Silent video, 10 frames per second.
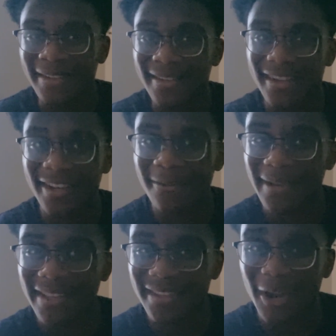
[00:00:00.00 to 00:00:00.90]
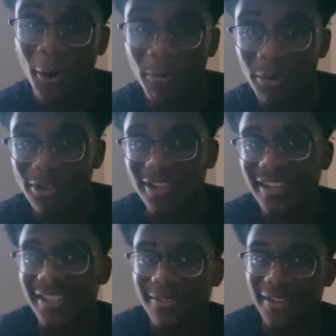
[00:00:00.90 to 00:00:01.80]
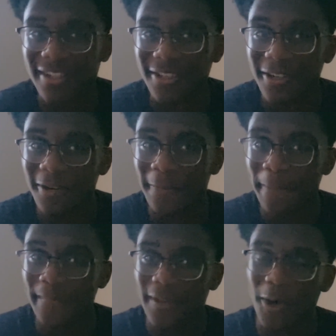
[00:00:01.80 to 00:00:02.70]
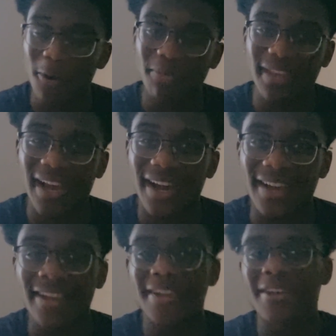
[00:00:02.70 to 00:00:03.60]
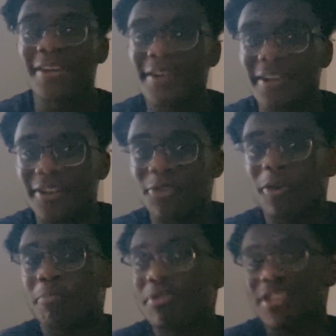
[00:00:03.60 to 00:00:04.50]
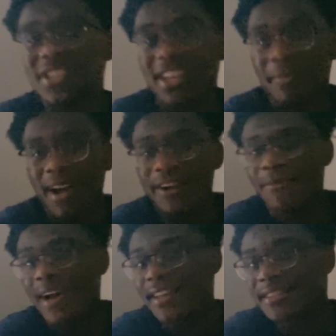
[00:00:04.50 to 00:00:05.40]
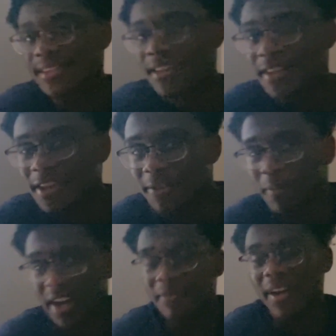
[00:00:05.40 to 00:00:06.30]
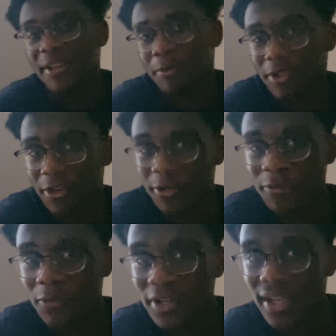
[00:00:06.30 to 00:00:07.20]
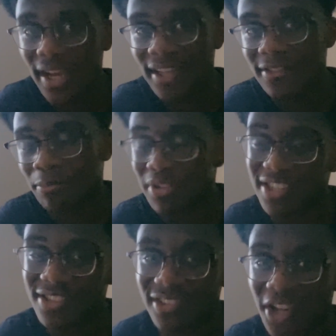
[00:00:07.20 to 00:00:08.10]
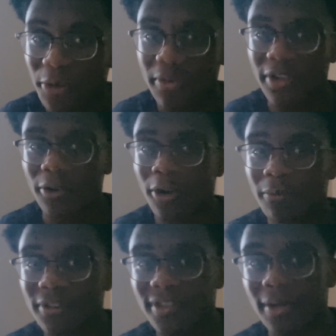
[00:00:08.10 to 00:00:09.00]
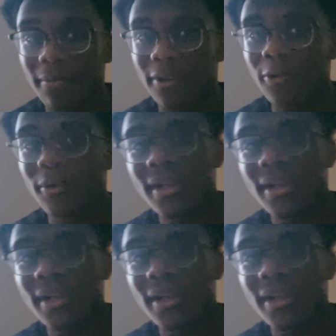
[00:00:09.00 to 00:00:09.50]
Anyways, I hope you enjoyed this video. Hope that you appreciated my advice. If my advice was not good for you guys, please just tell me in the comments down below.